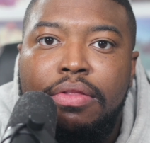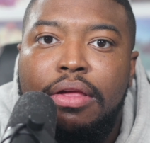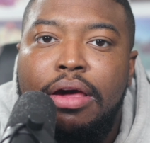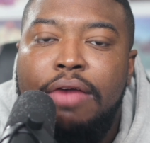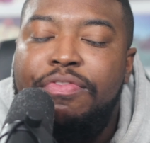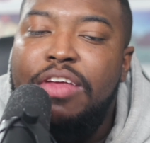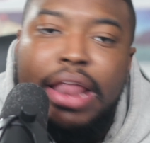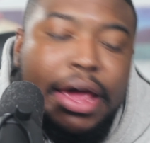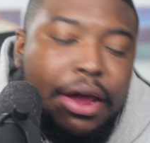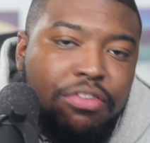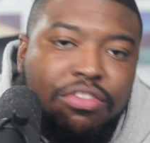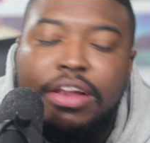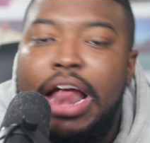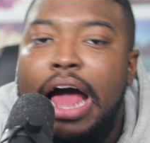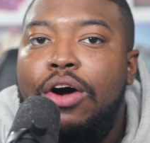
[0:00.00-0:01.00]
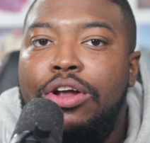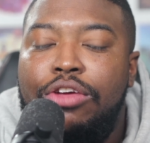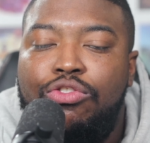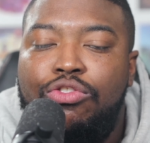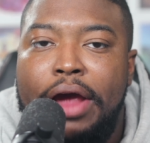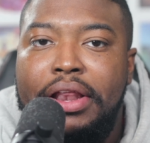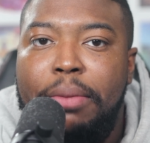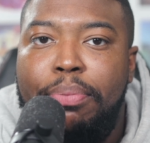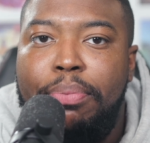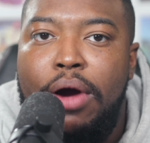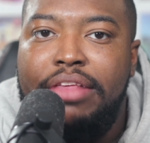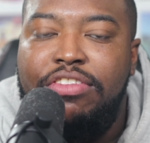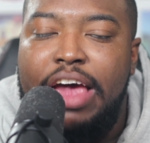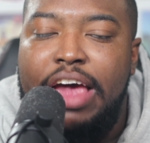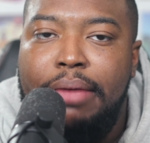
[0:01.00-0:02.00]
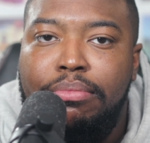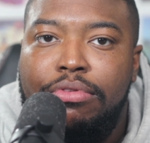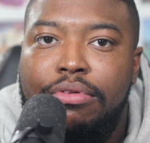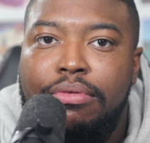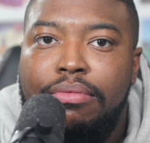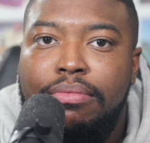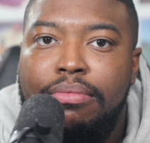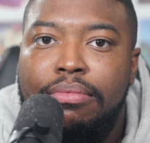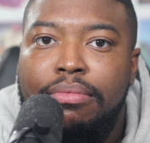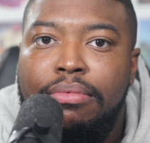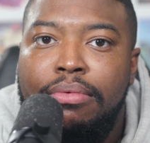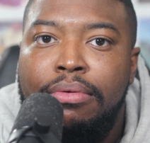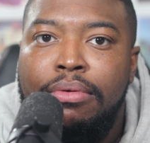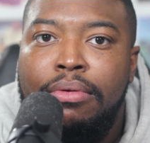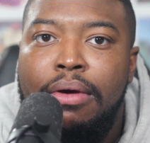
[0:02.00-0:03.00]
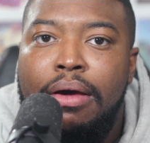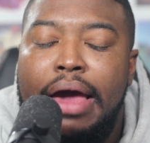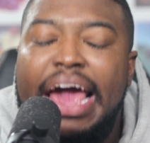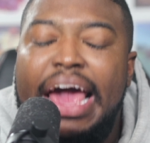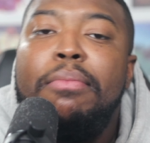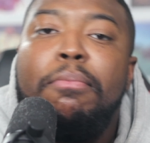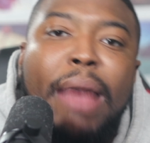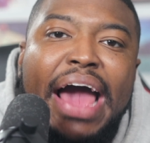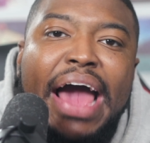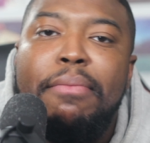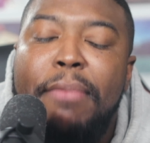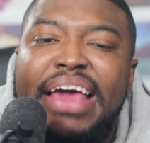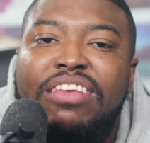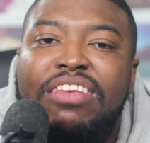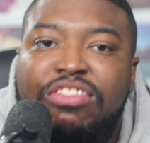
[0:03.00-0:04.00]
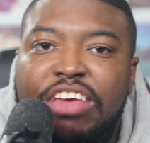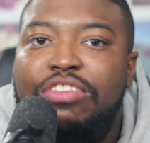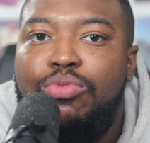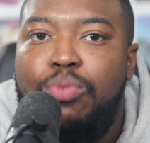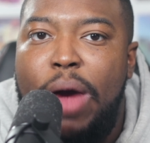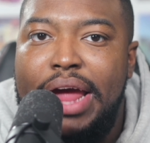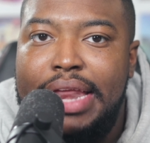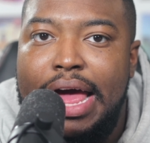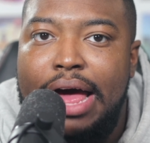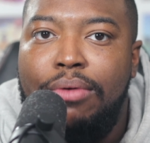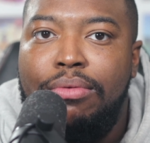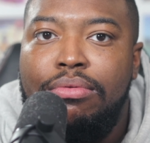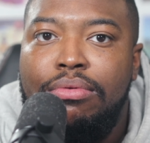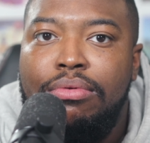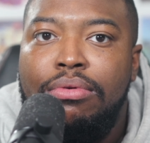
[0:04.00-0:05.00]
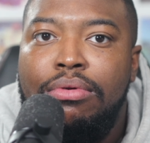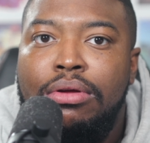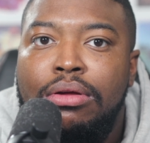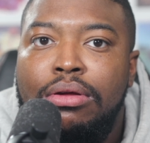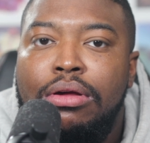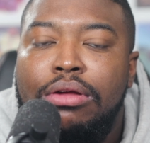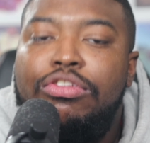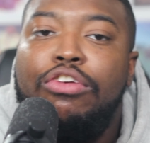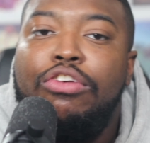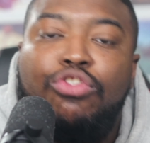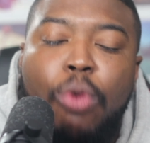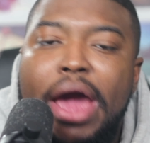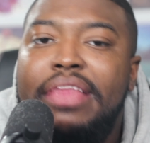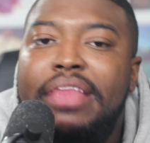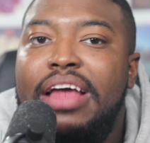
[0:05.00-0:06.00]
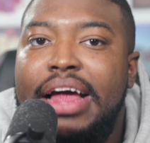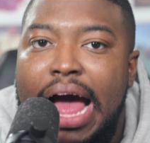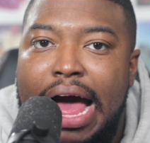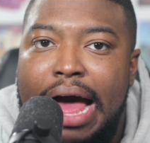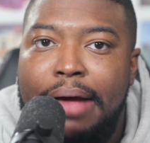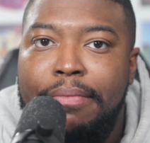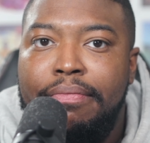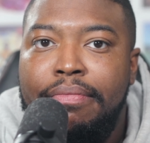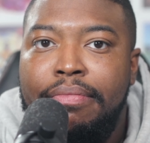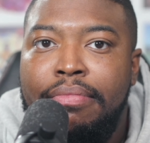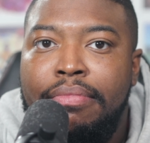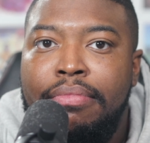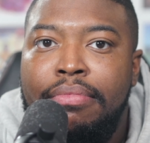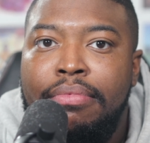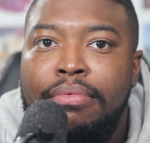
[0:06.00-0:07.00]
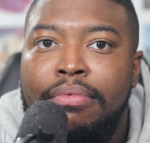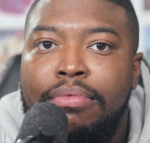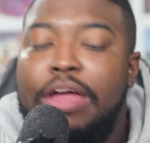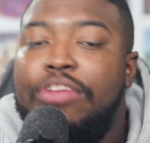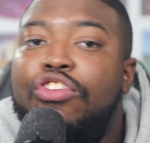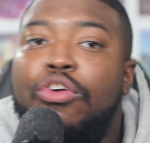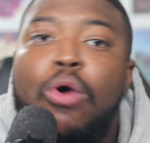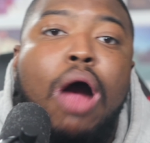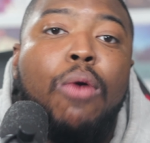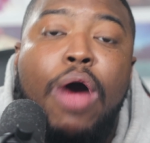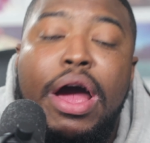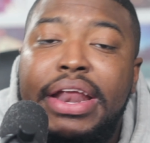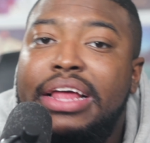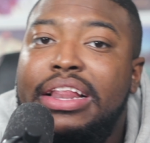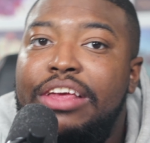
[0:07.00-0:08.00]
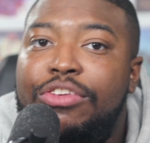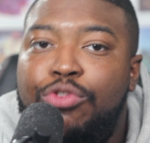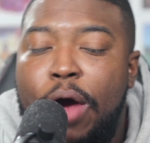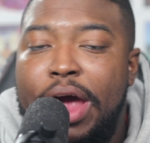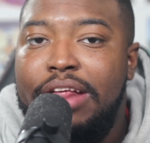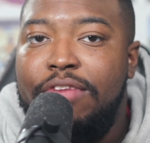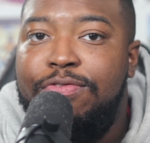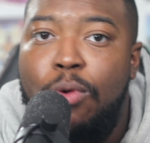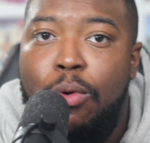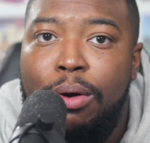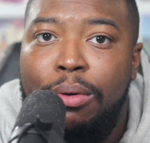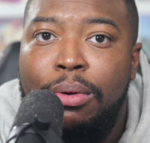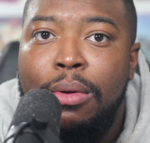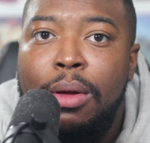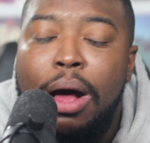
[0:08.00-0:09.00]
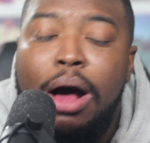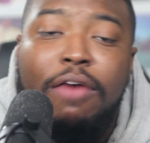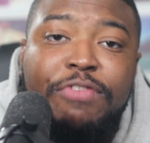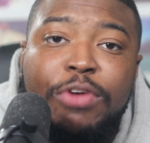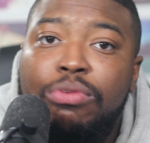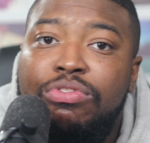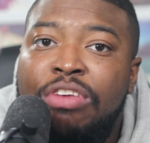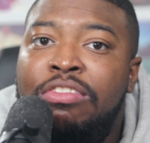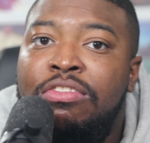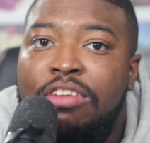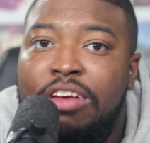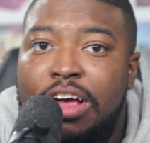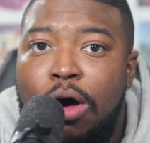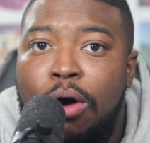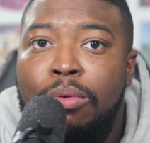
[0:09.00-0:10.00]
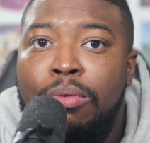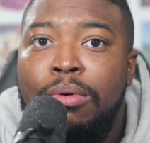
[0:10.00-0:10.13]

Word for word: if the Lakers are not going to trade LeBron James, it might make sense right now to trade the guy that you ironically traded for a few seasons ago